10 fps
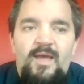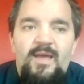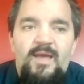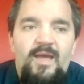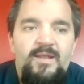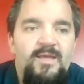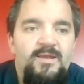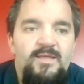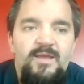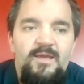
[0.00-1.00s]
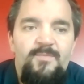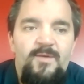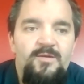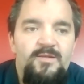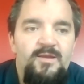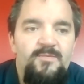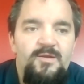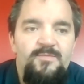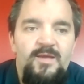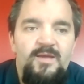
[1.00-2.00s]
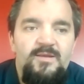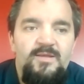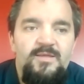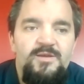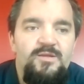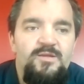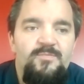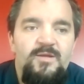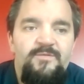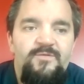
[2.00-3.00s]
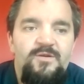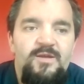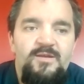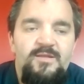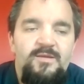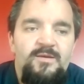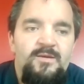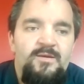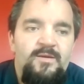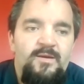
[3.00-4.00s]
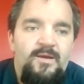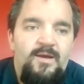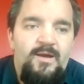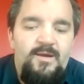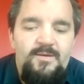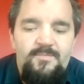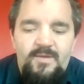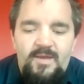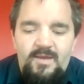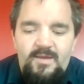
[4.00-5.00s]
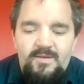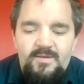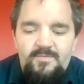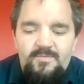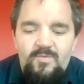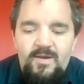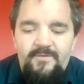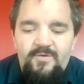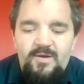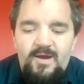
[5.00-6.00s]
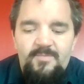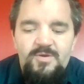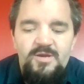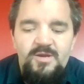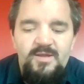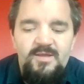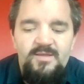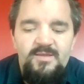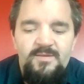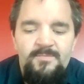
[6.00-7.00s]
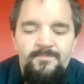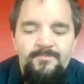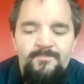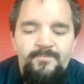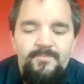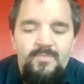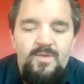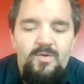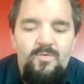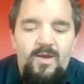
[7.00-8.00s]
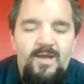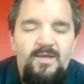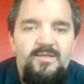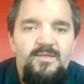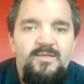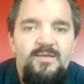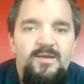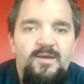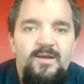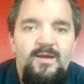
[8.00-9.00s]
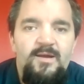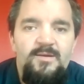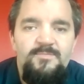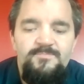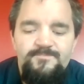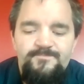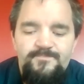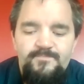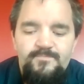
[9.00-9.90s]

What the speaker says: at the end of the day, parents need to be able to make decisions that are best for their kids. And whatever opportunities arise, the